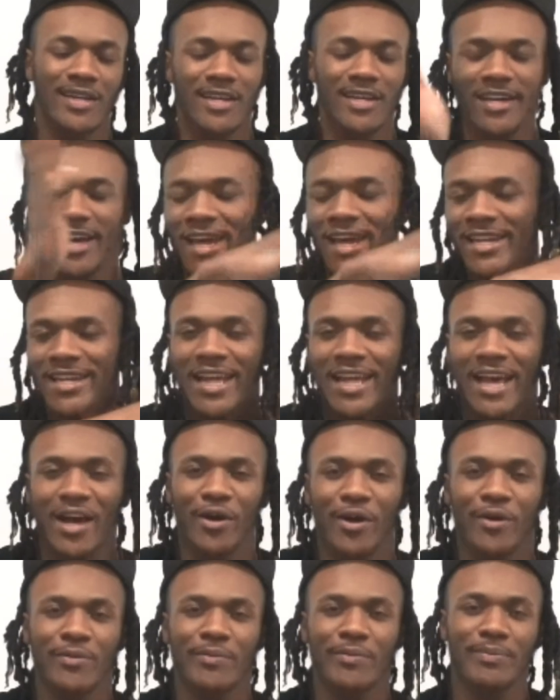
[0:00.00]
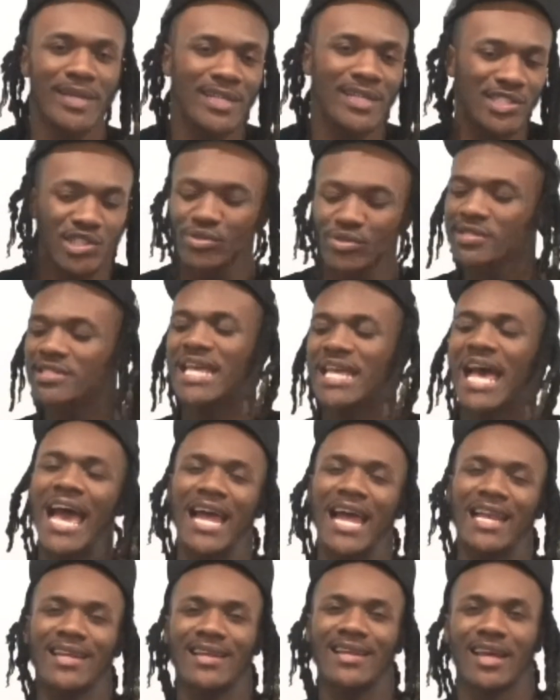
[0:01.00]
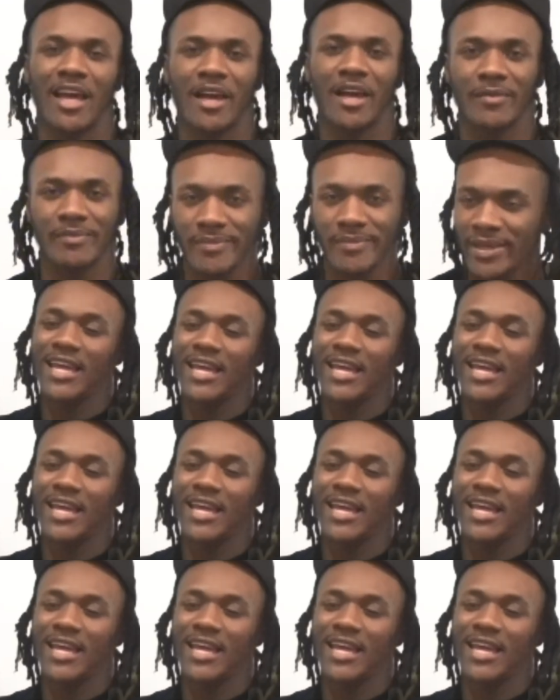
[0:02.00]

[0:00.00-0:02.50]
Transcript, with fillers: Cut it out. Bitch, you signing up.